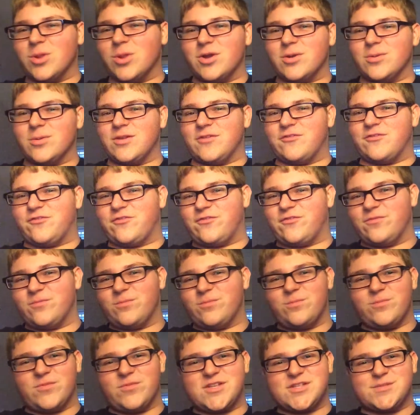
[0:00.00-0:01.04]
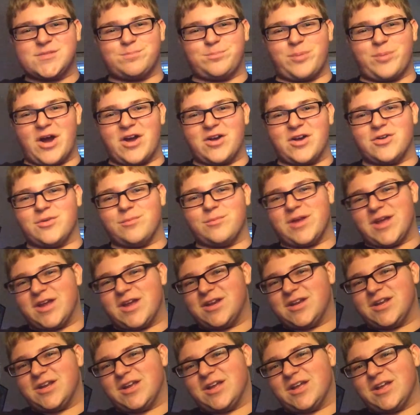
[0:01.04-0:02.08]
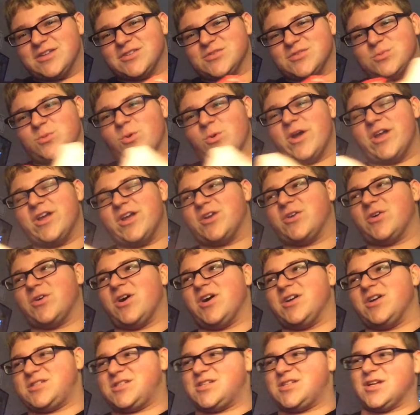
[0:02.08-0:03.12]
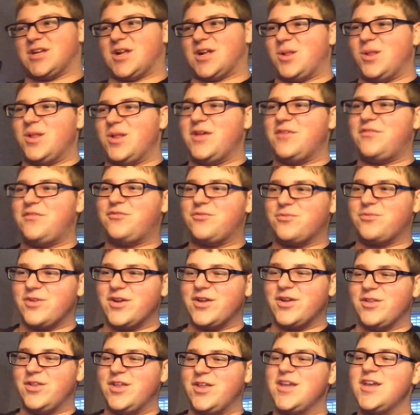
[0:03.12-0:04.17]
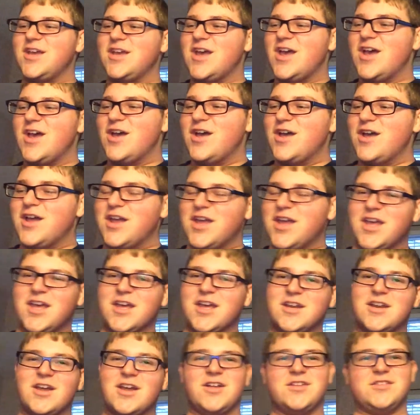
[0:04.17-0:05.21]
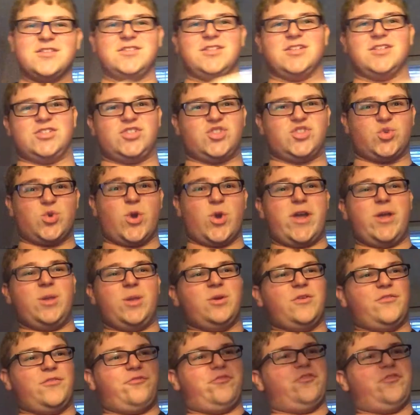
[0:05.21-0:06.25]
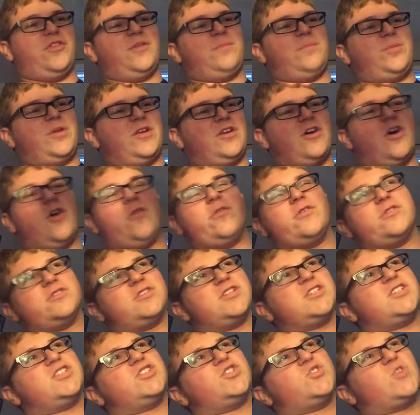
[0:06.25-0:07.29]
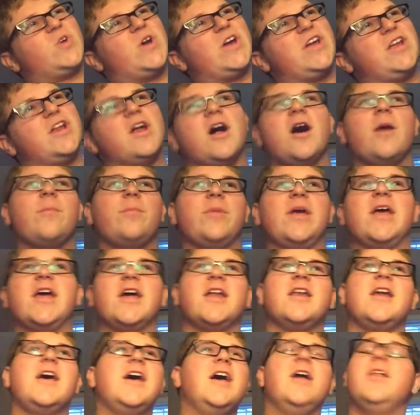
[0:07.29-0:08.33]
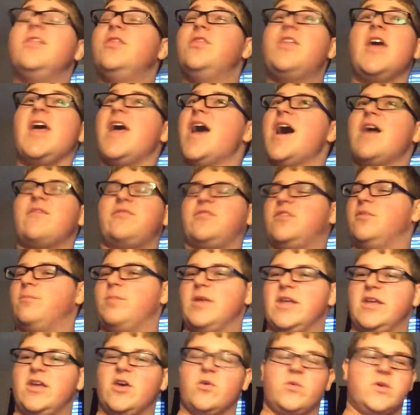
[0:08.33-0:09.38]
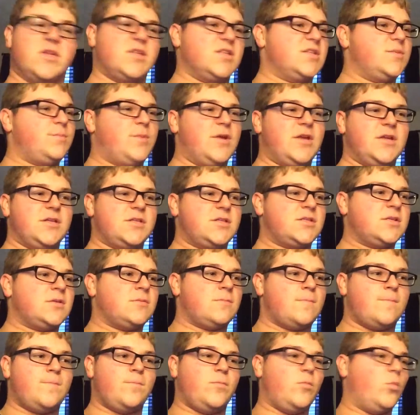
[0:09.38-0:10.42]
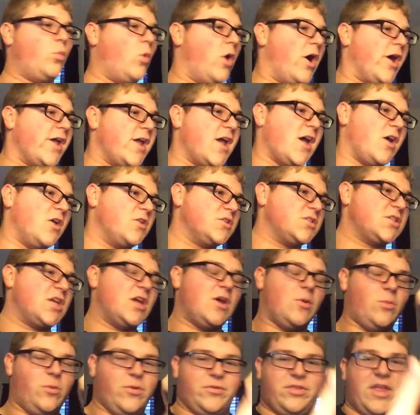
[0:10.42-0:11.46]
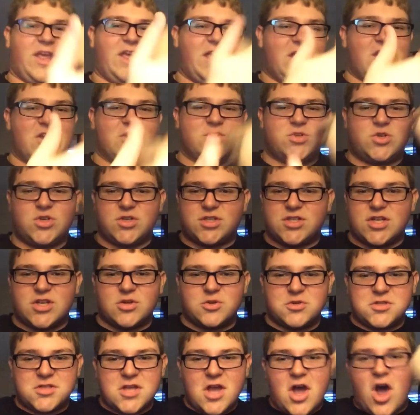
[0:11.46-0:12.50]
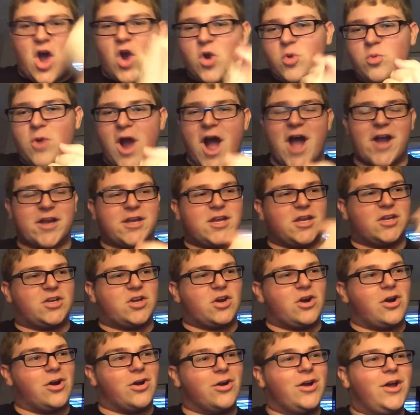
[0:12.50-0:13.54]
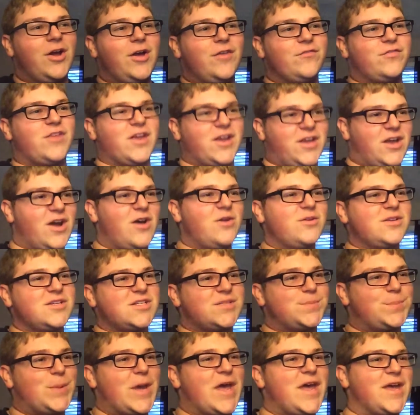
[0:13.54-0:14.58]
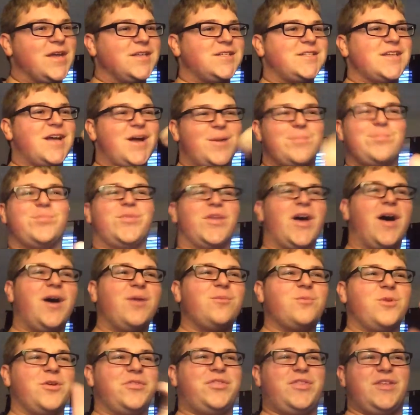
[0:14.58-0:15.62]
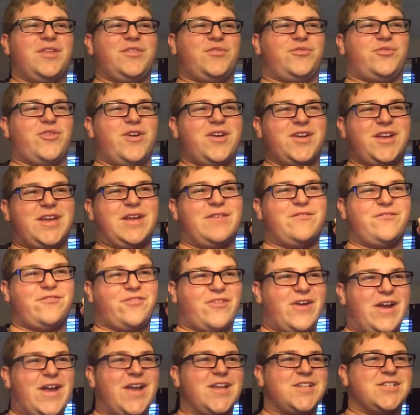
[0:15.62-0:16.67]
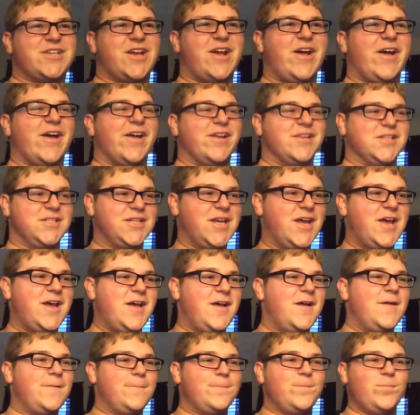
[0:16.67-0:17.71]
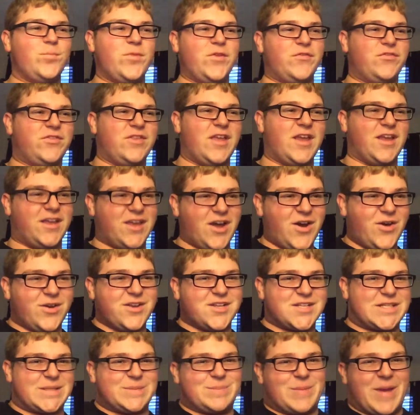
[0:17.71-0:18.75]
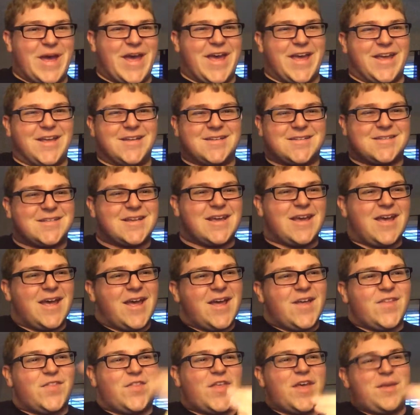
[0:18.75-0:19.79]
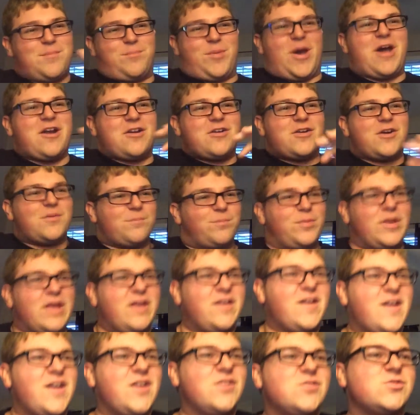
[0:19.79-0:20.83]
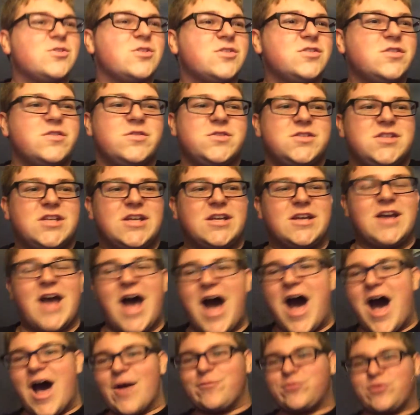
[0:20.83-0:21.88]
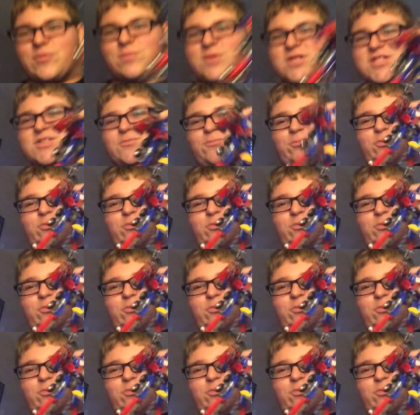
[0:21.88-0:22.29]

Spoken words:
literally Spider-Maning his way across the cliff, really, and the trailer flipping over just straight up, and they have to be going space. Why else would they introduce a rocket car? They go to space, I'm done with this freaking franchise. If they go to space, they better be introducing Optimus